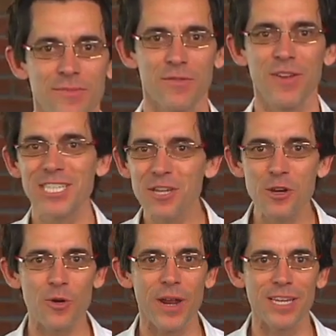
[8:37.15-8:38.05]
Fixing
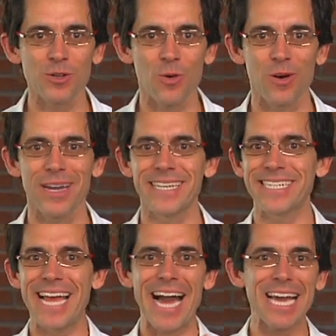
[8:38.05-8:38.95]
your credit score is
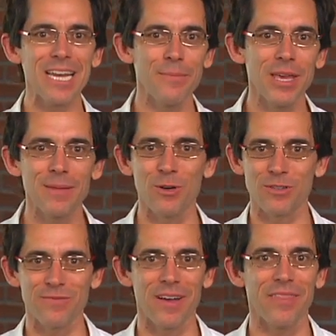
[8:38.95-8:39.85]
not going to be the
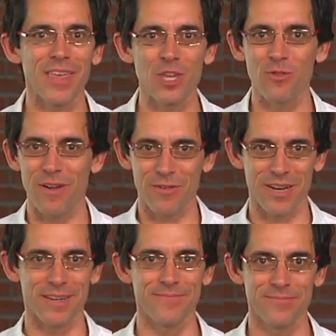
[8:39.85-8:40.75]
most fun thing you've ever
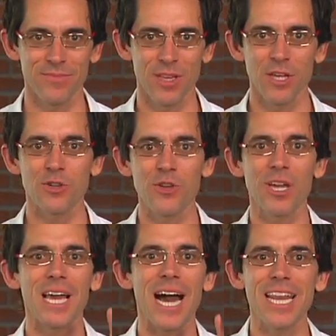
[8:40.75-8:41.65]
done. So you
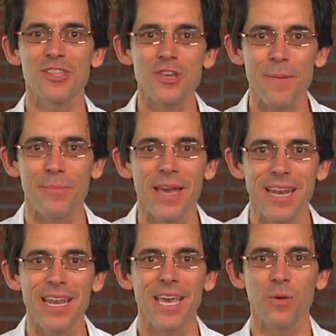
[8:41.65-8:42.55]
got to jump
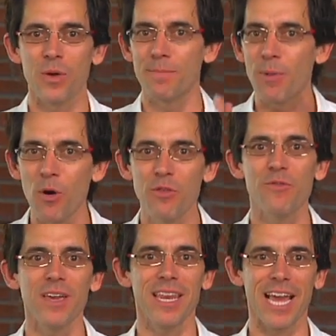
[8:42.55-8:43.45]
in with both
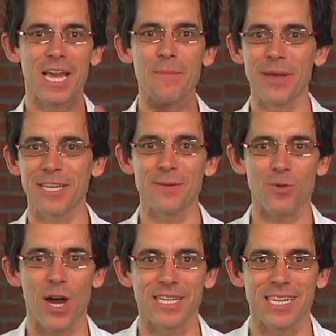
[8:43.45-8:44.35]
feet and commit to the
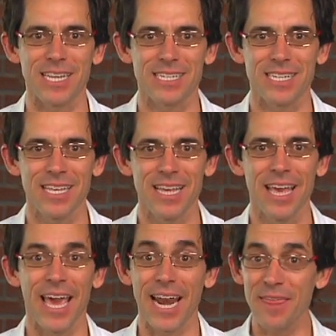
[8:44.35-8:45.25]
process.
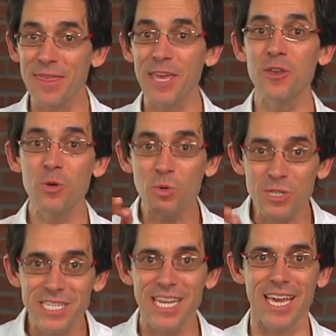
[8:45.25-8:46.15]
And I think you will
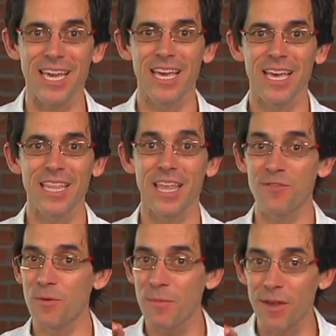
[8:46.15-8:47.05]
see that
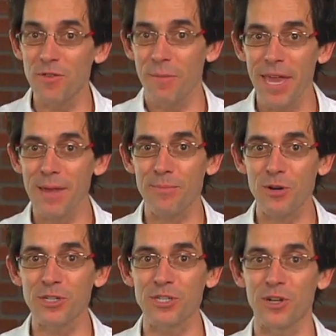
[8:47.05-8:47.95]
if you make it
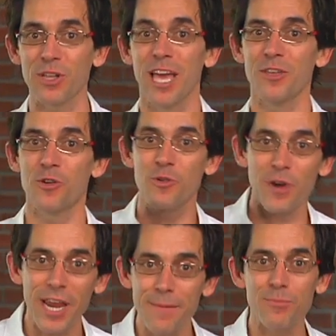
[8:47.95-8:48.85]
personal, you
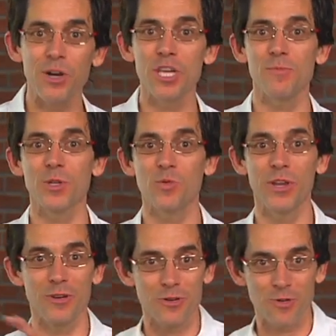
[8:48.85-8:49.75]
create a bridge
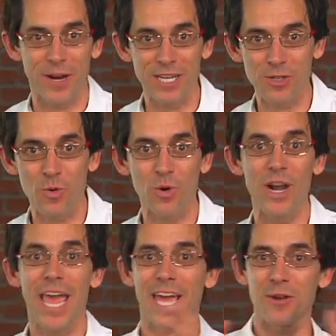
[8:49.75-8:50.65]
between your credit
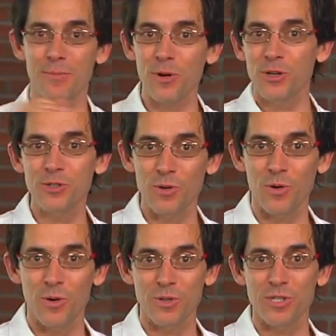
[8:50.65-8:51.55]
score and your personal
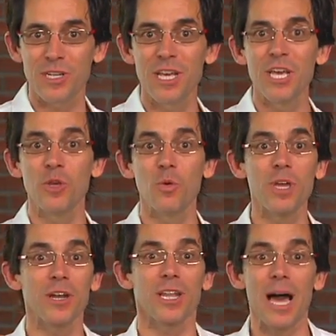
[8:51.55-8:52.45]
goals, you will
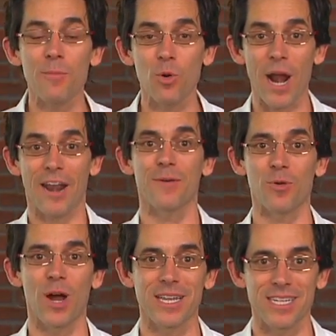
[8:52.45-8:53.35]
get a lot more out of the
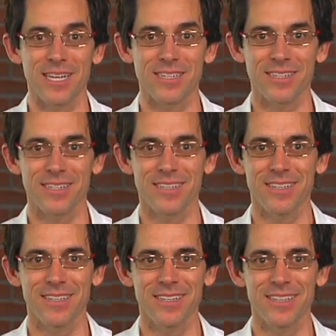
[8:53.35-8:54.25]
process.
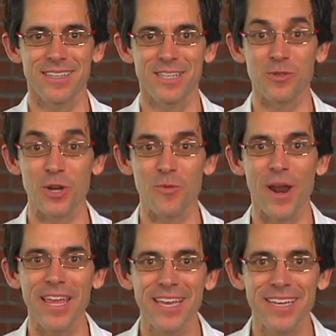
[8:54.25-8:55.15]
So are you
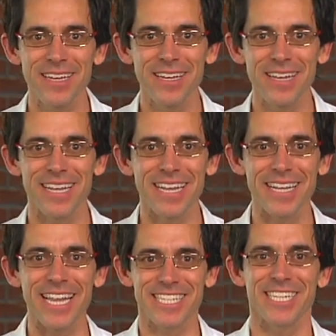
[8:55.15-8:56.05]
ready?
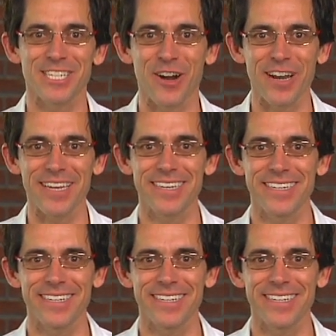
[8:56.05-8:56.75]
Let's get started.